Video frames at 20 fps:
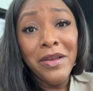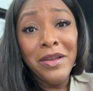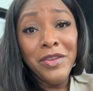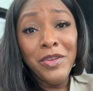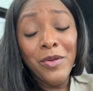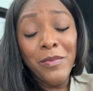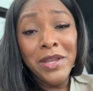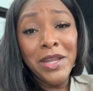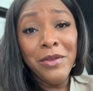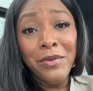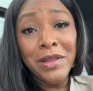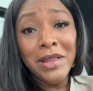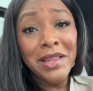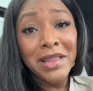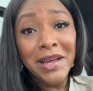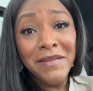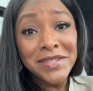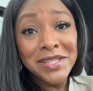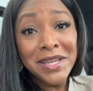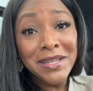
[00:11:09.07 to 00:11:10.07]
Nobody really
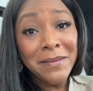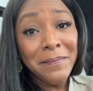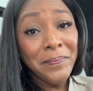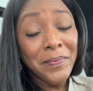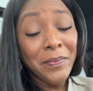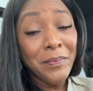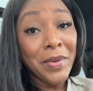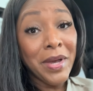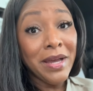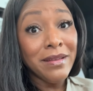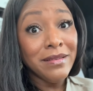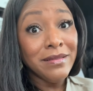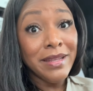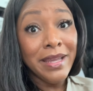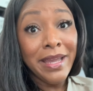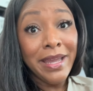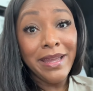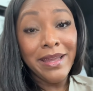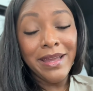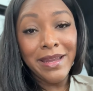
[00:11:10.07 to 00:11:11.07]
loves it, but
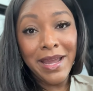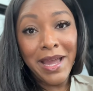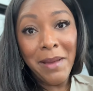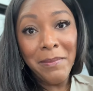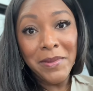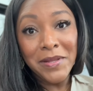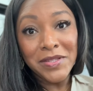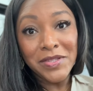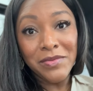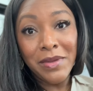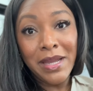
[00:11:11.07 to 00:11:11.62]
hey, it happens,